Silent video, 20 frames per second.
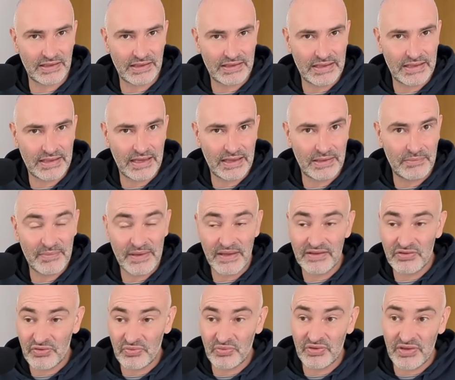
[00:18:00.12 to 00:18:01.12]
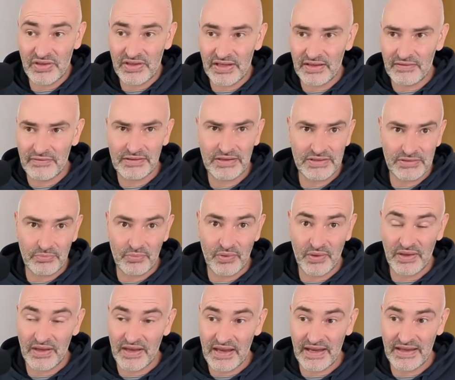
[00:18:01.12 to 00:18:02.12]
in the game that you could give this
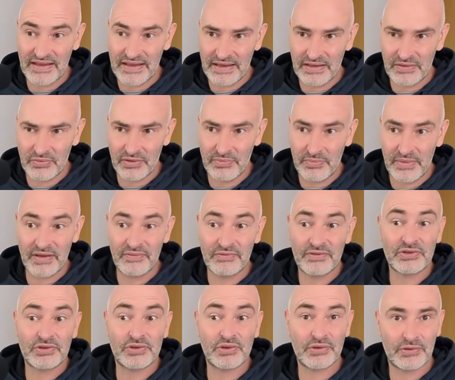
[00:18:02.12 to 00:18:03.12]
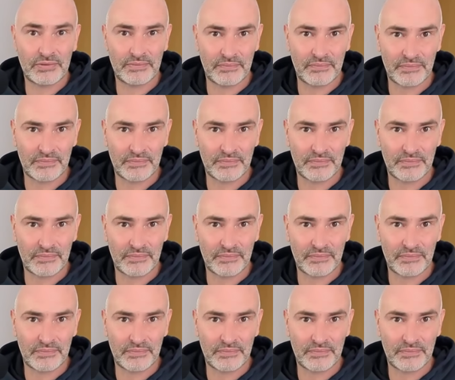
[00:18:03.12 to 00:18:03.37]
pawn and that it was beneficial.